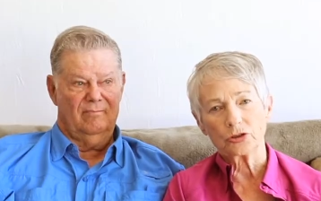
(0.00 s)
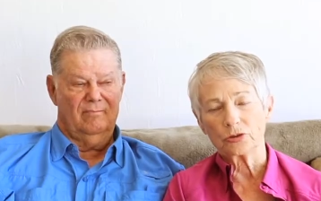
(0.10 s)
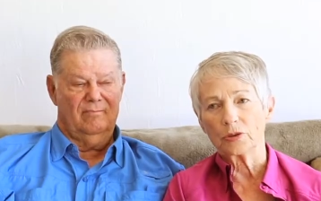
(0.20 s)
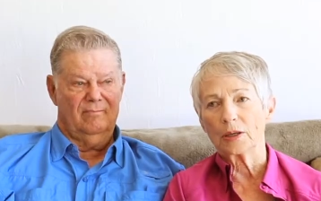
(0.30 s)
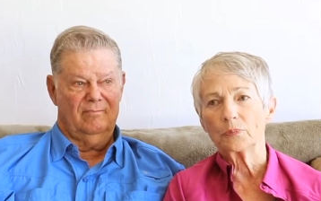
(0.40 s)

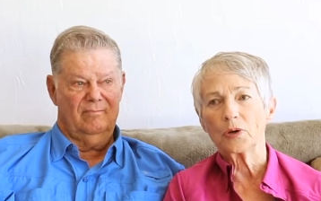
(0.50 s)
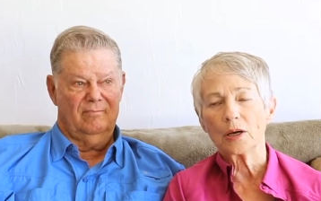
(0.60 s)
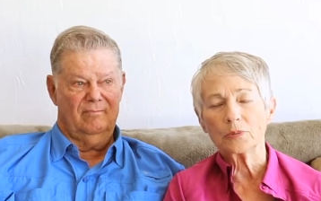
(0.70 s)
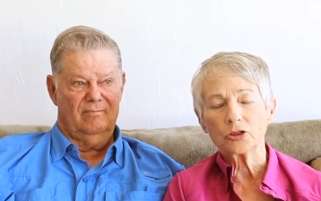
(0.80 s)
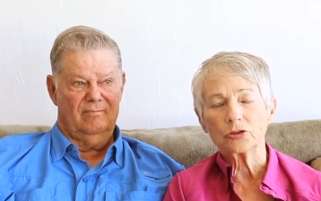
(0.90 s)
Speaker 1: you, I
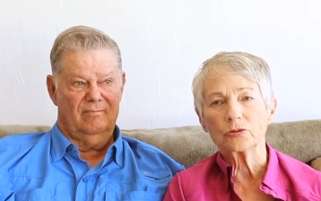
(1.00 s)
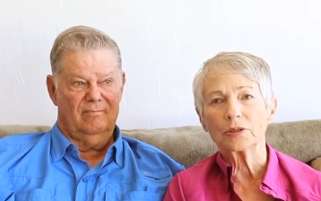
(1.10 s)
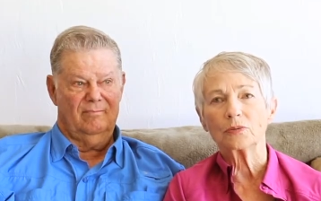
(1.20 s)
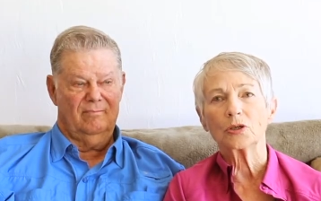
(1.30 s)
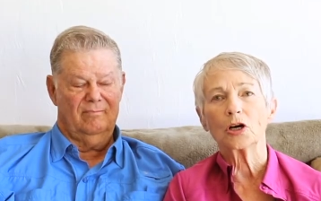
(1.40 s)
promise you,
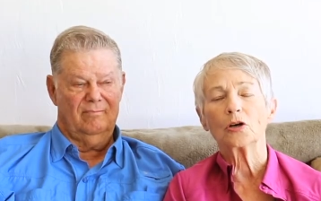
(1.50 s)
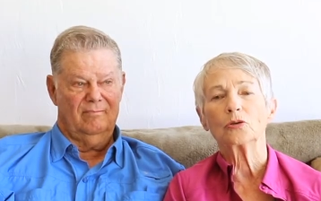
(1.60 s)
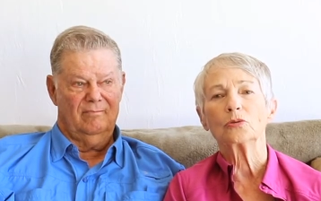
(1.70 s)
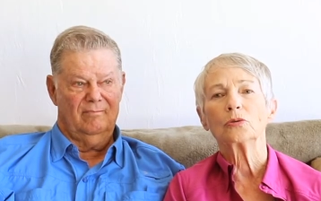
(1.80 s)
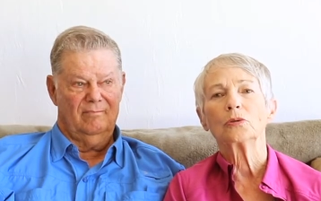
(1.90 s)
it will
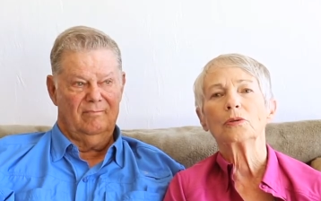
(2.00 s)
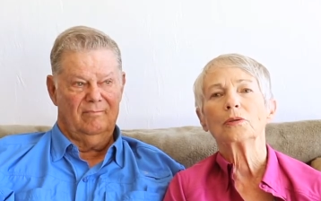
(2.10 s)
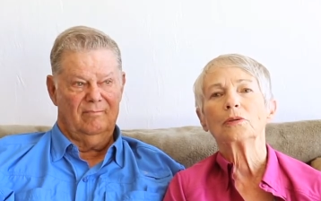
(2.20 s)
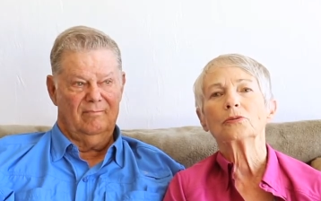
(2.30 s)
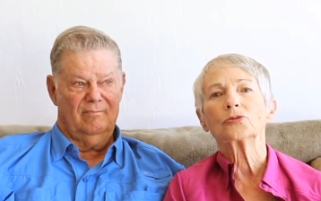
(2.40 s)
go
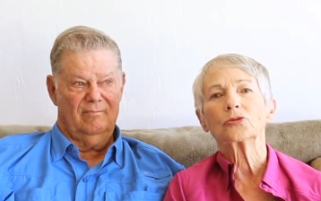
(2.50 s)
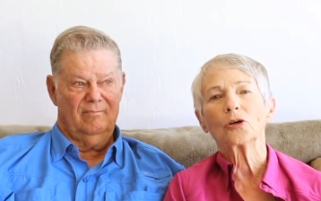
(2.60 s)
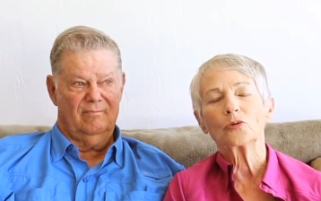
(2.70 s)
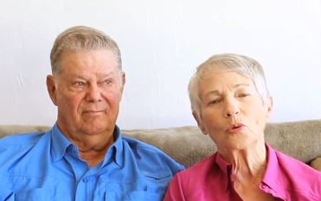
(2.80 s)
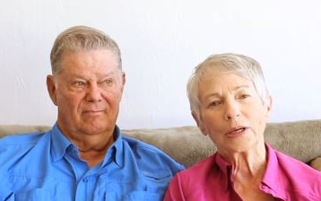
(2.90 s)

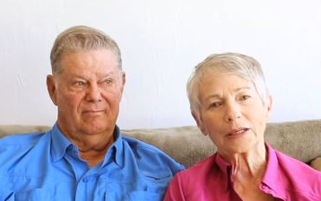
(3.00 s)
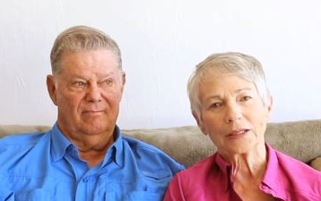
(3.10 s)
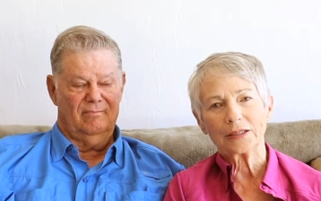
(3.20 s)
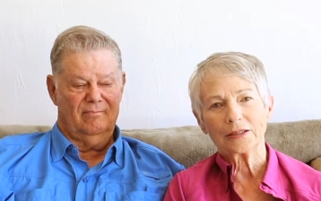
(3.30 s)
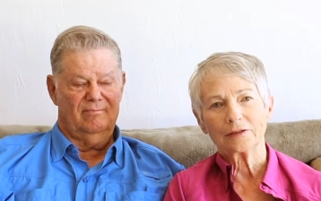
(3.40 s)
so
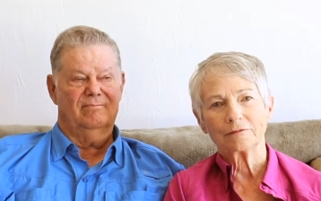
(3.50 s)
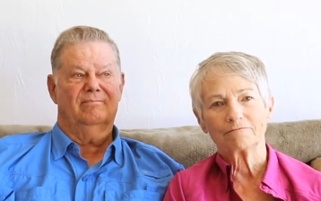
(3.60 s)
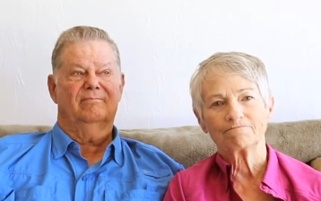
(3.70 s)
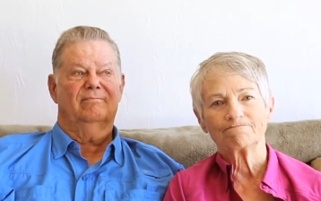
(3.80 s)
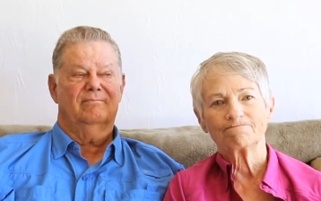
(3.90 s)
quickly.
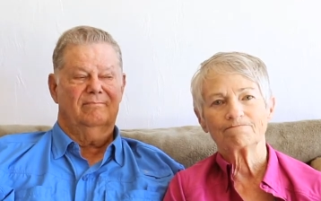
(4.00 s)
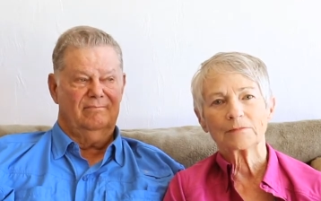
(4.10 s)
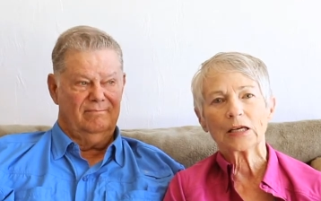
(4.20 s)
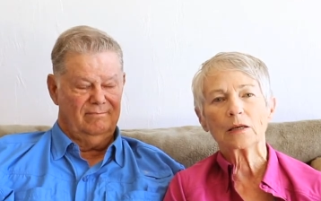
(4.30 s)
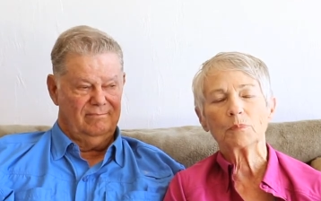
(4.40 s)

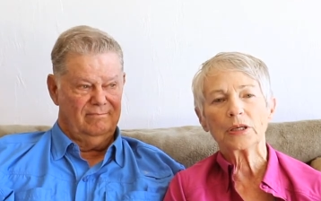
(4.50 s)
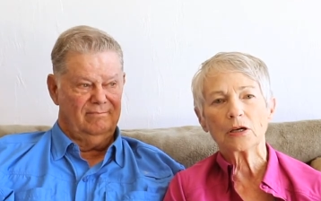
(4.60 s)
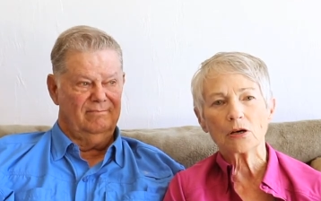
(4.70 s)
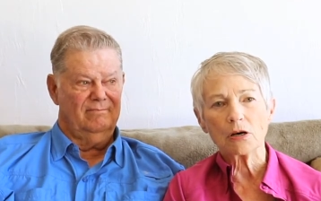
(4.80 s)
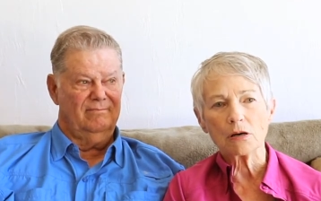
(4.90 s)
It'll be
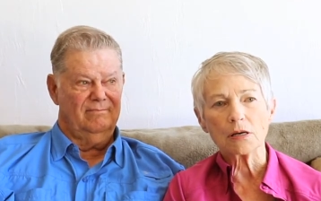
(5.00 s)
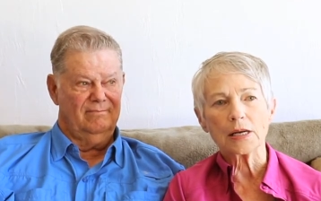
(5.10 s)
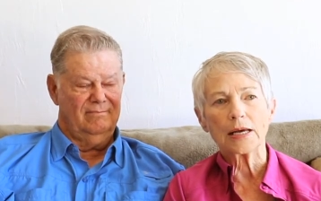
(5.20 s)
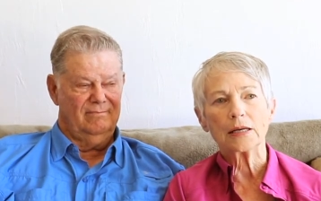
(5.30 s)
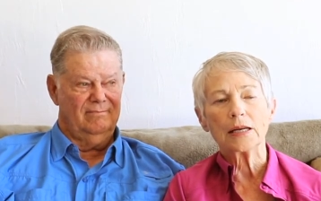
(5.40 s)

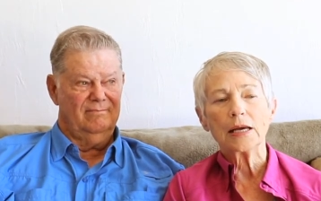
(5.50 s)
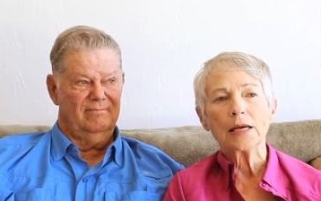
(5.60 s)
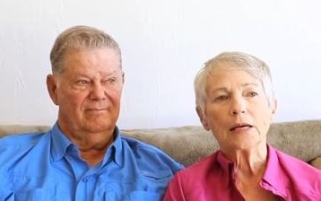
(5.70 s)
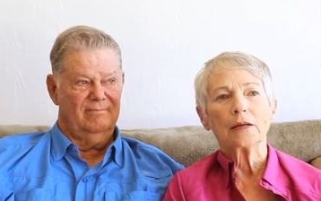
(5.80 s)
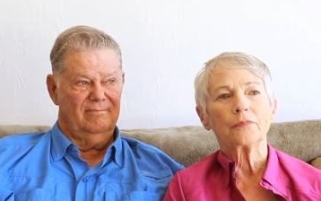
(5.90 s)
gone. And
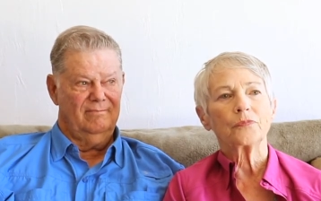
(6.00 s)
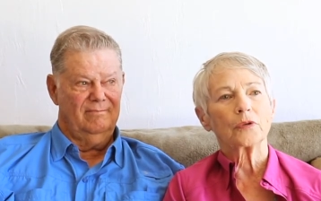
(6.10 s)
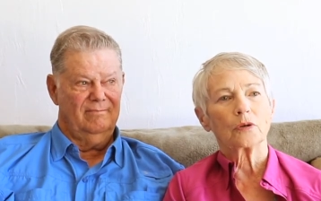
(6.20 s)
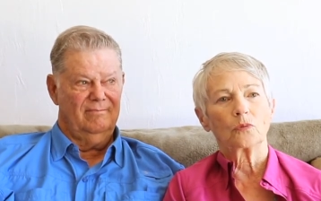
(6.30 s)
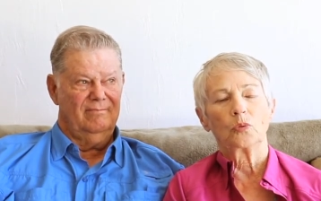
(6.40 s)

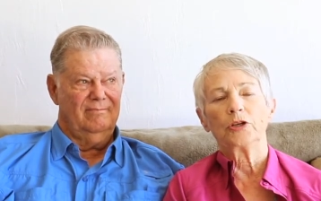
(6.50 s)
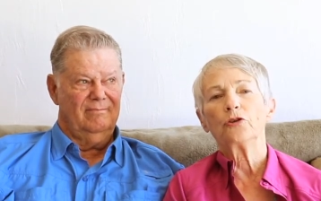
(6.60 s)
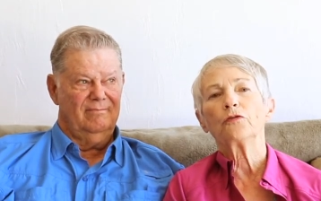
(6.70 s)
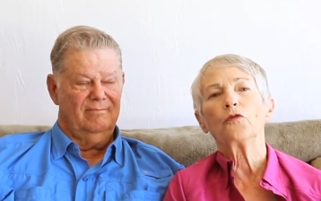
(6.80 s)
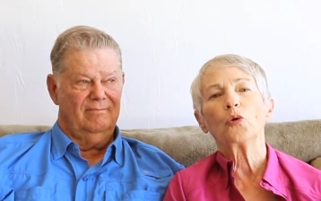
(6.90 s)
when
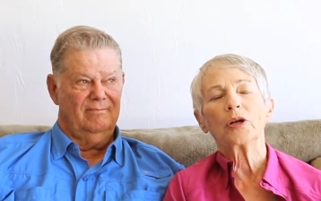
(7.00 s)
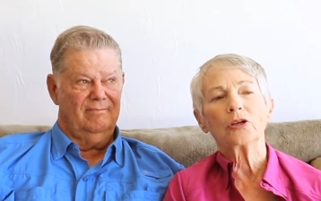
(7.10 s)
you're 40